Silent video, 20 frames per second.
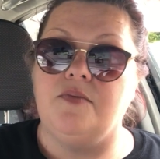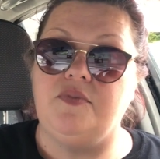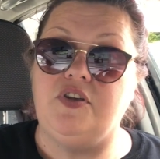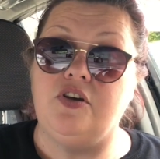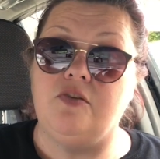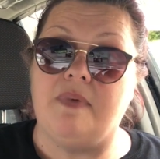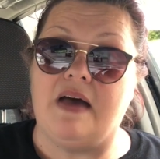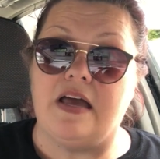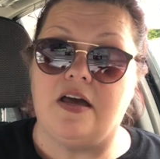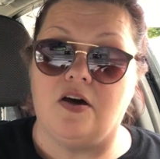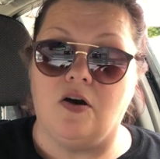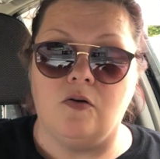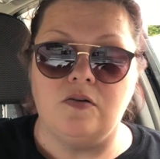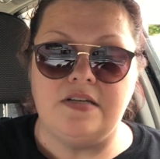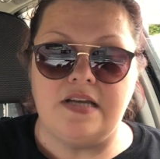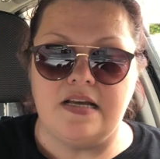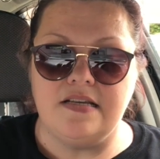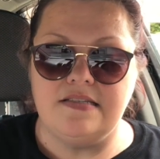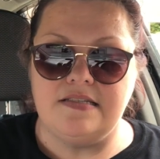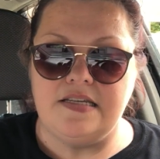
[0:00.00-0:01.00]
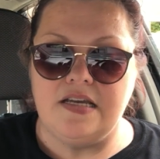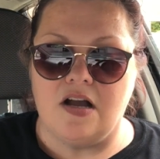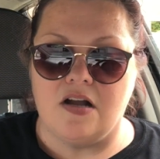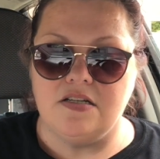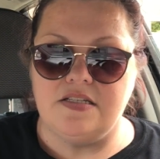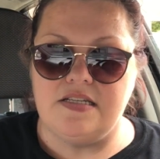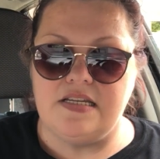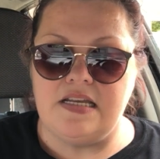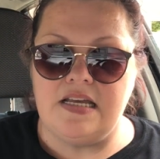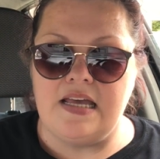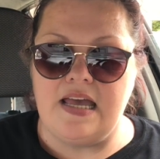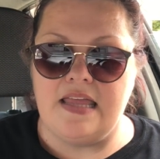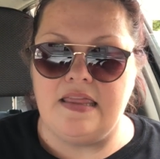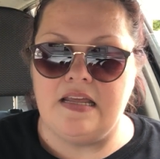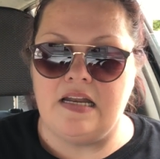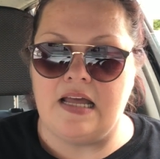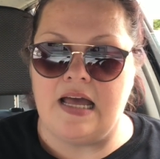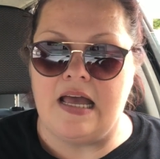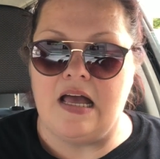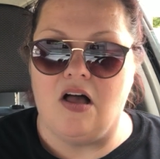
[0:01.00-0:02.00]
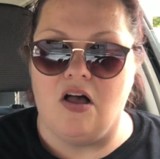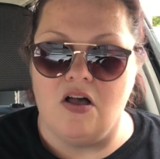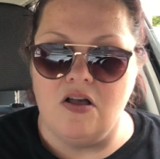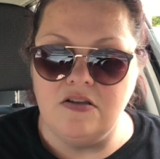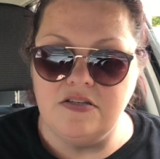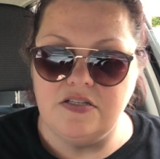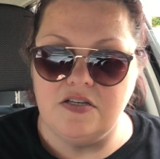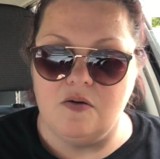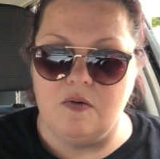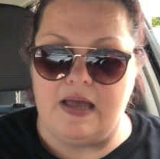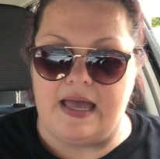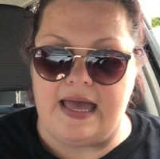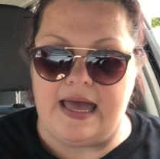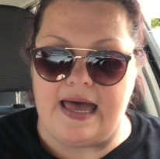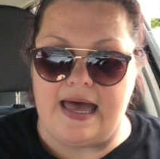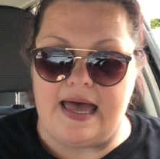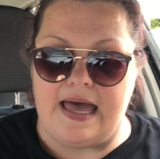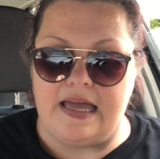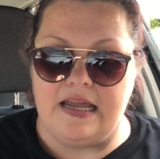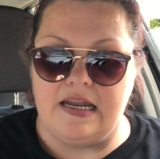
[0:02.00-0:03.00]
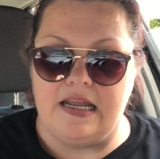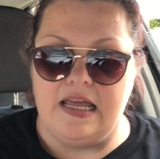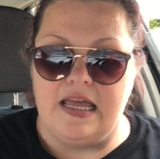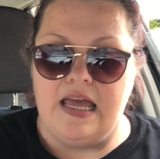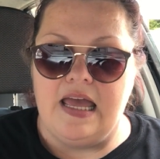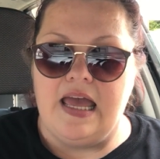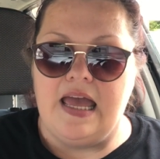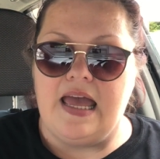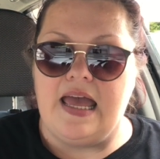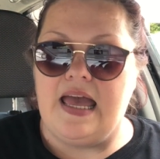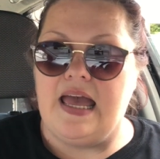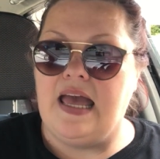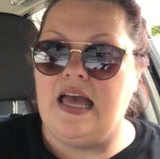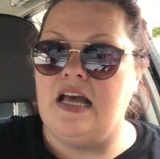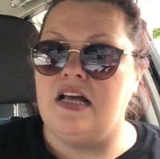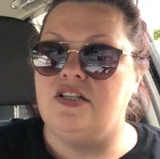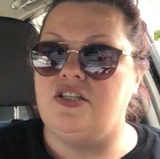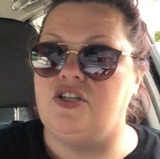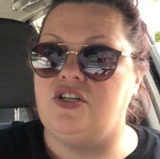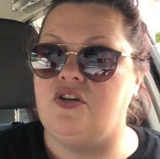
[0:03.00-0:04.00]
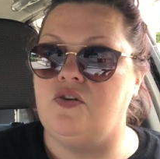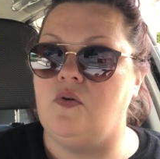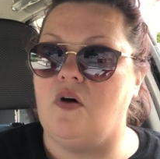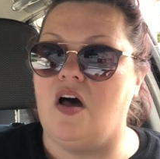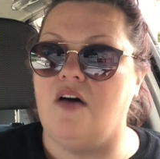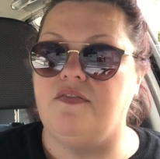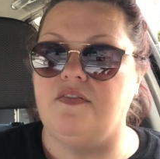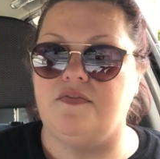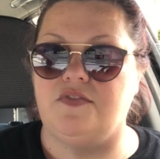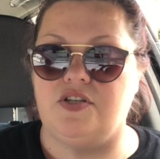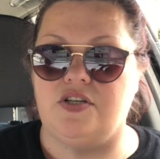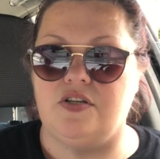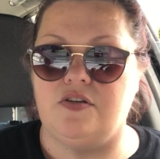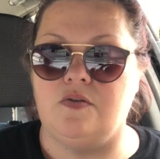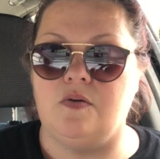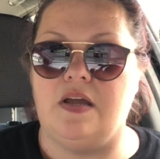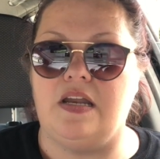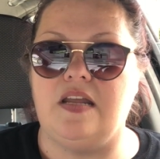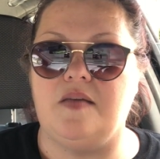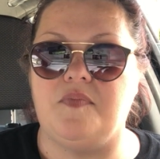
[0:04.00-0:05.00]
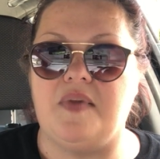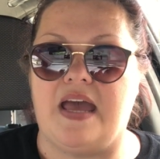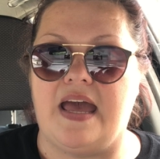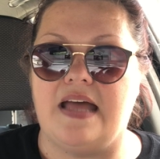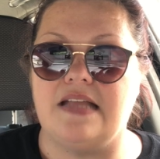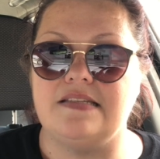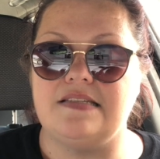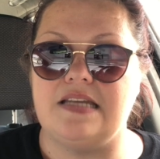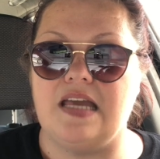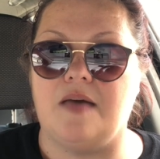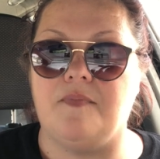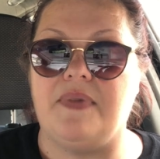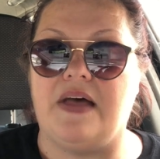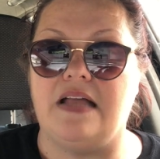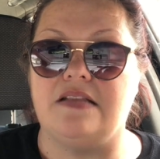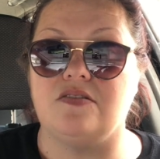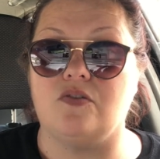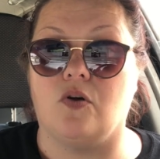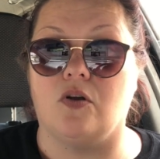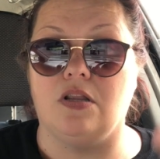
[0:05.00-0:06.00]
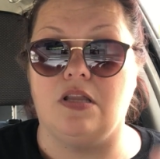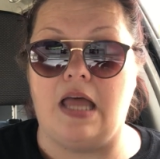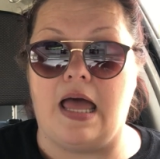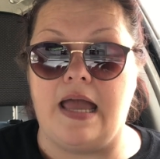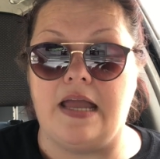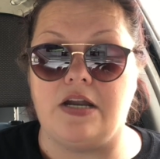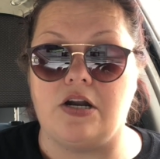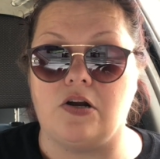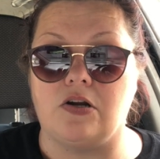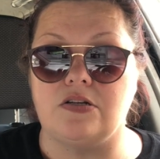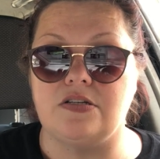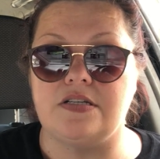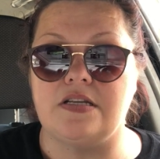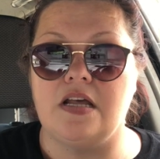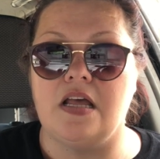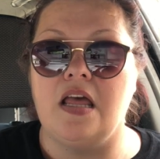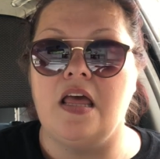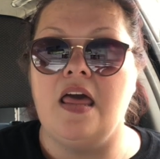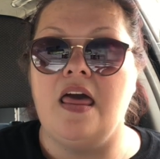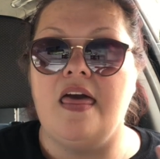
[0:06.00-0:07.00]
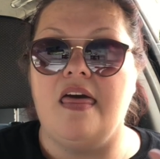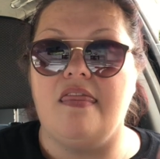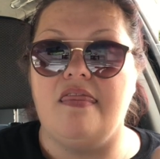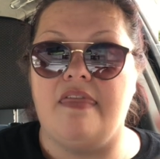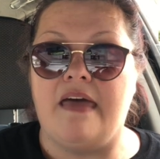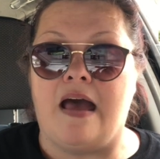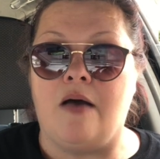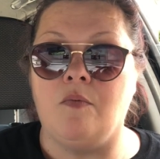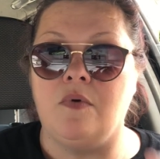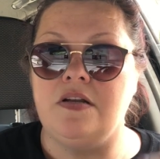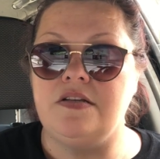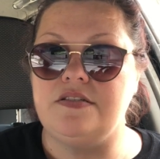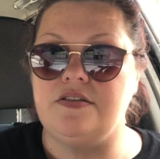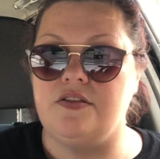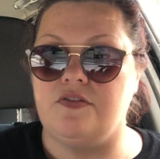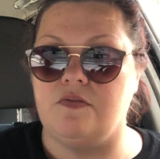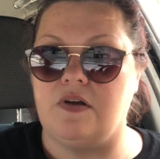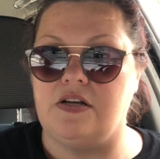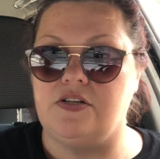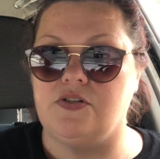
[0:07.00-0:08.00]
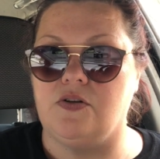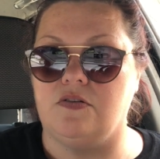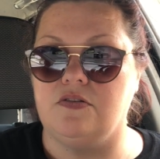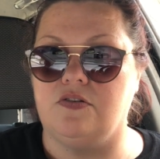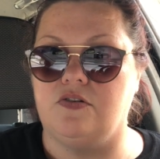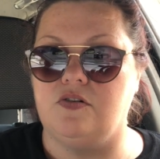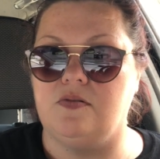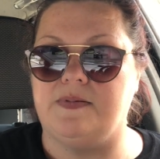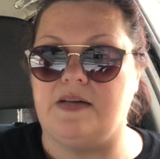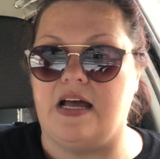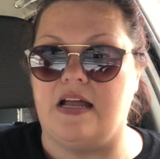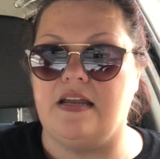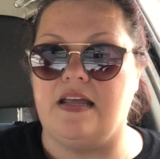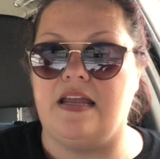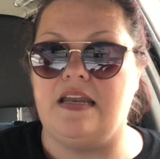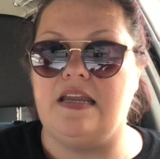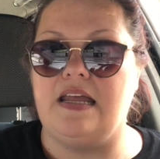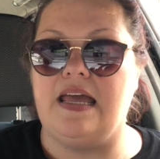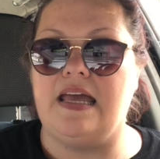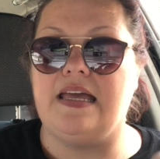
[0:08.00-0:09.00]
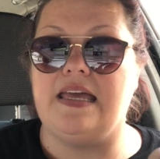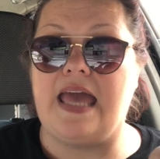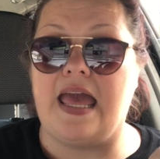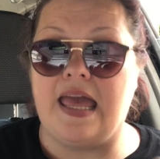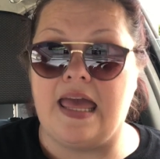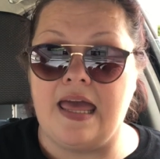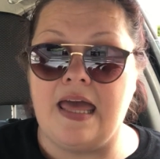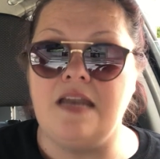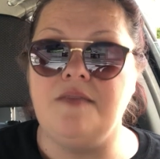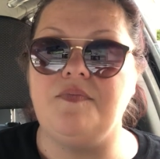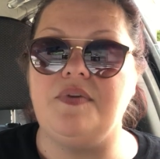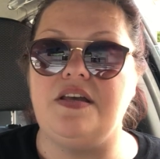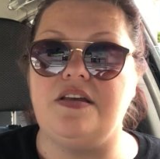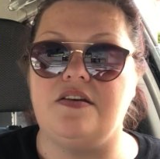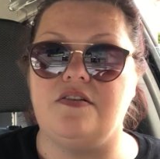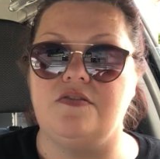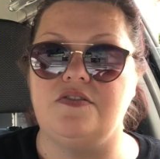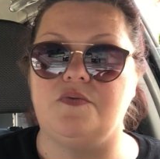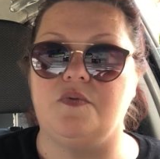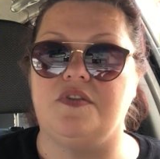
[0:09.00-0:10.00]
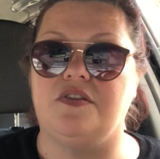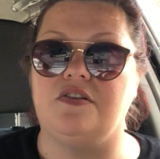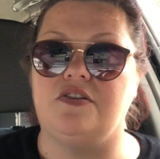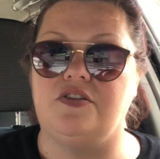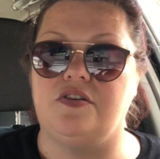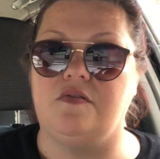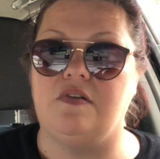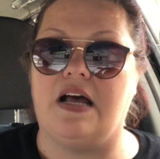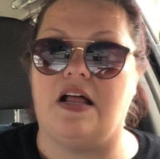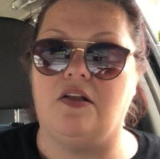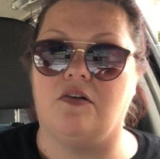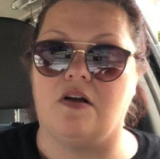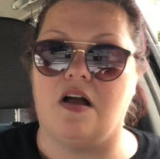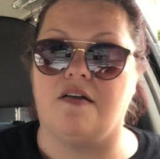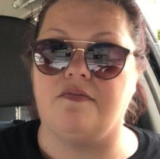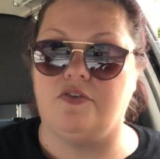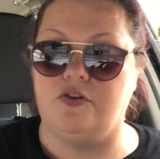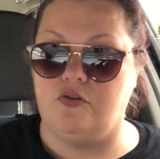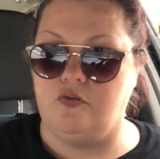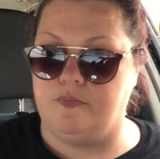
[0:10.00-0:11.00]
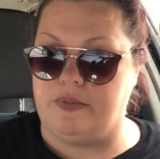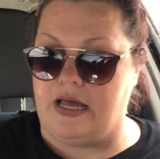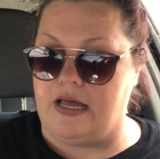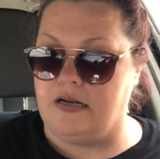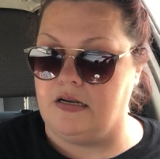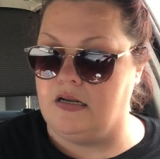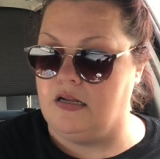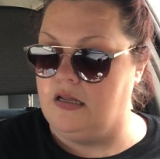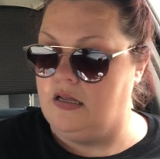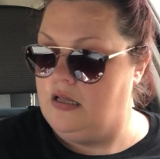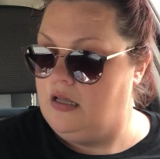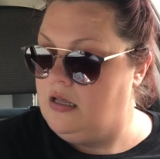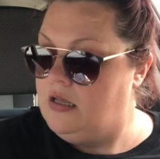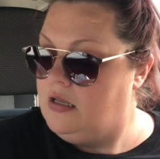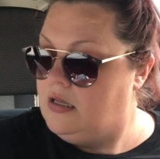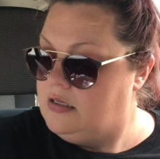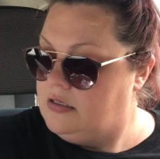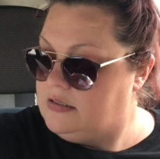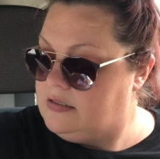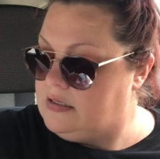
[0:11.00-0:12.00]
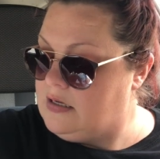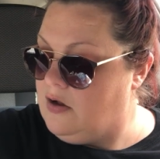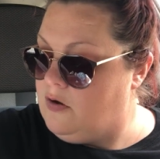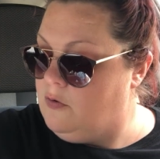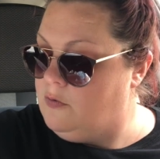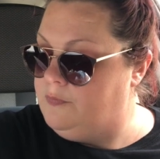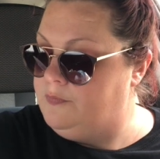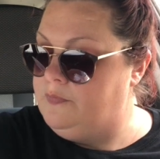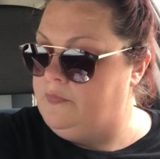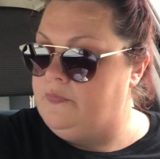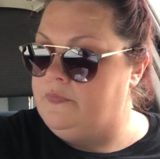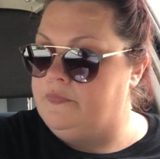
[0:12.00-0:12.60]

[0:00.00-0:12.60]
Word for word: U by Kotex CRT, and then I also had a two off of two any pads, tampons, or liners. That one is a threshold coupon and it can be used with the $2 off coupon. So